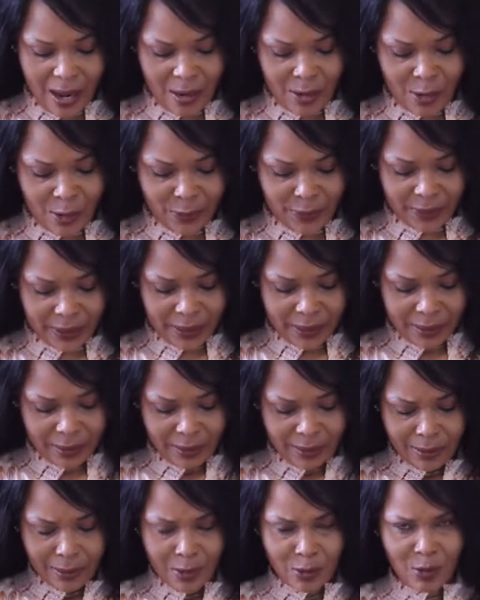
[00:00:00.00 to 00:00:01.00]
Oops,
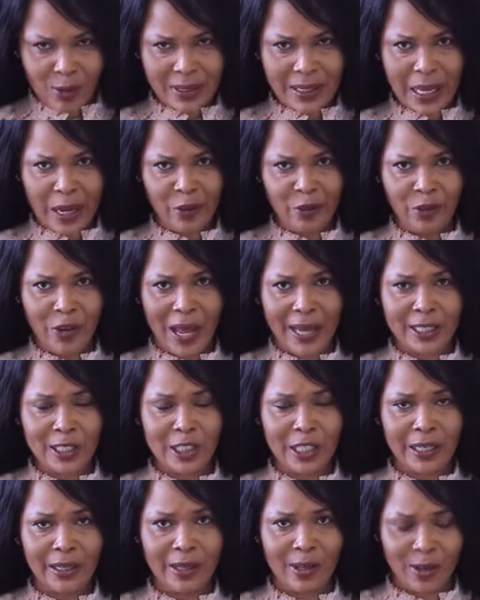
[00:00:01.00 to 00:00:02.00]
was I
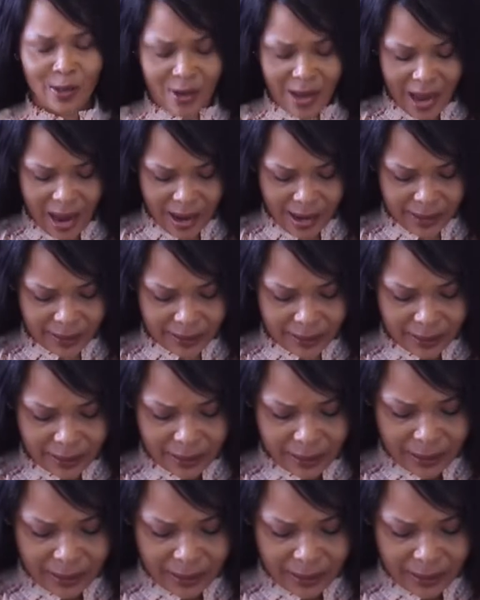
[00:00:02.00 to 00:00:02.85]
flashing you guys?